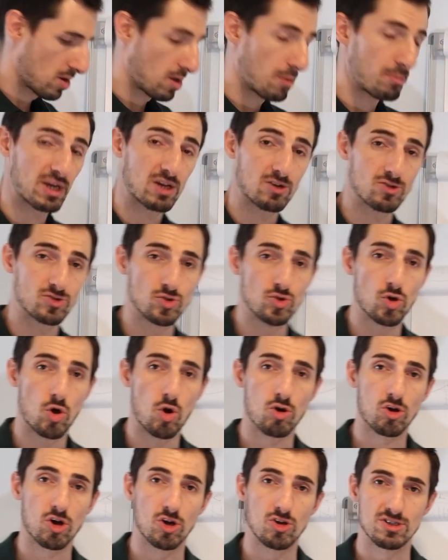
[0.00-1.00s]
Because you're no
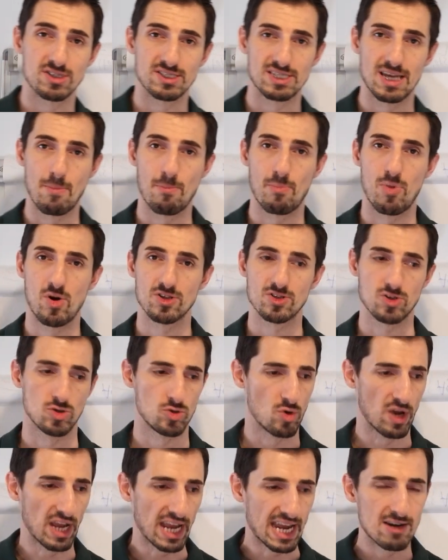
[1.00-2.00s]
longer the same person,
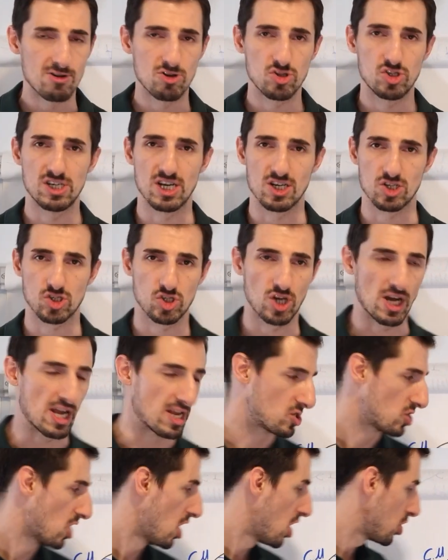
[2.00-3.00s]
your energy has
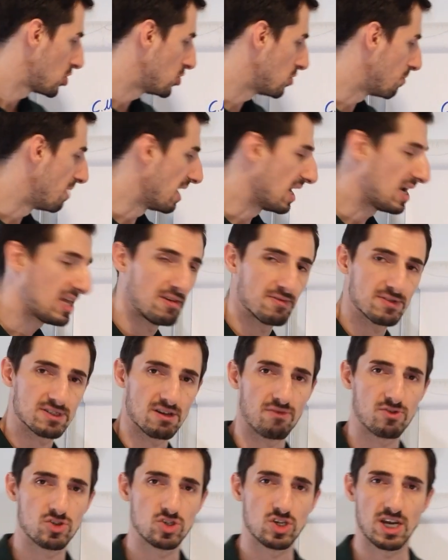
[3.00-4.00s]
changed, your beliefs
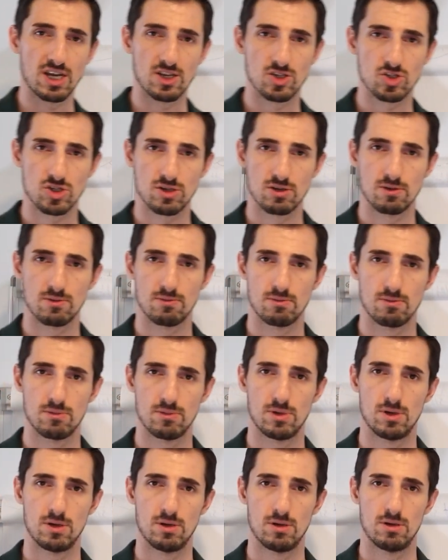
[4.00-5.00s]
have changed.
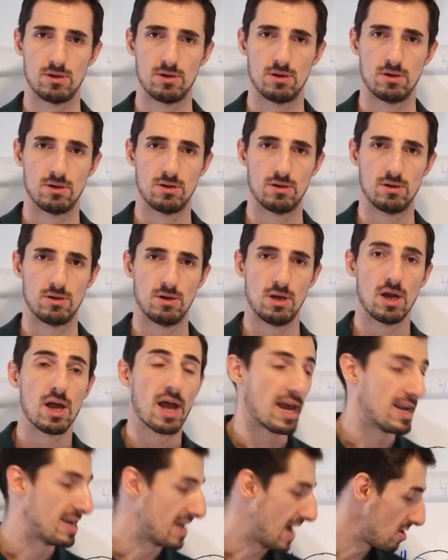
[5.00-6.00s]

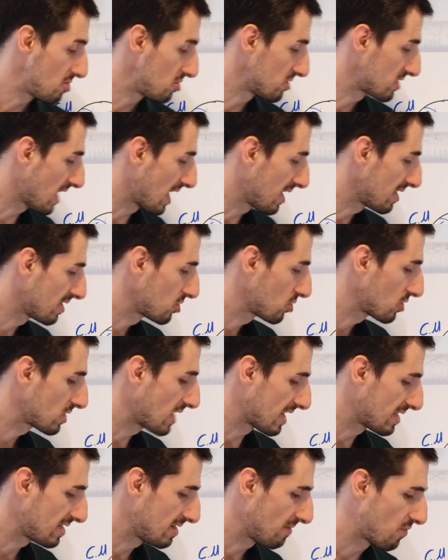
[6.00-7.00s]
And now you're starting to
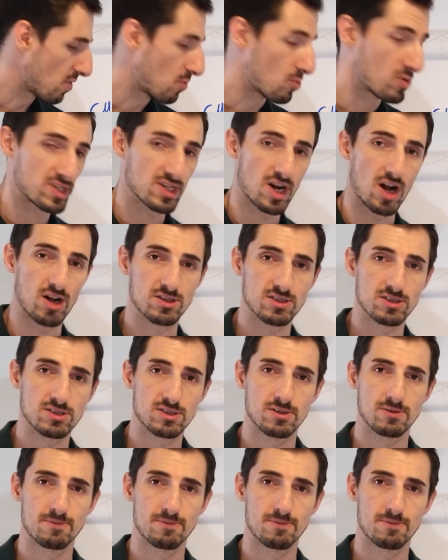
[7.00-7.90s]
get different results.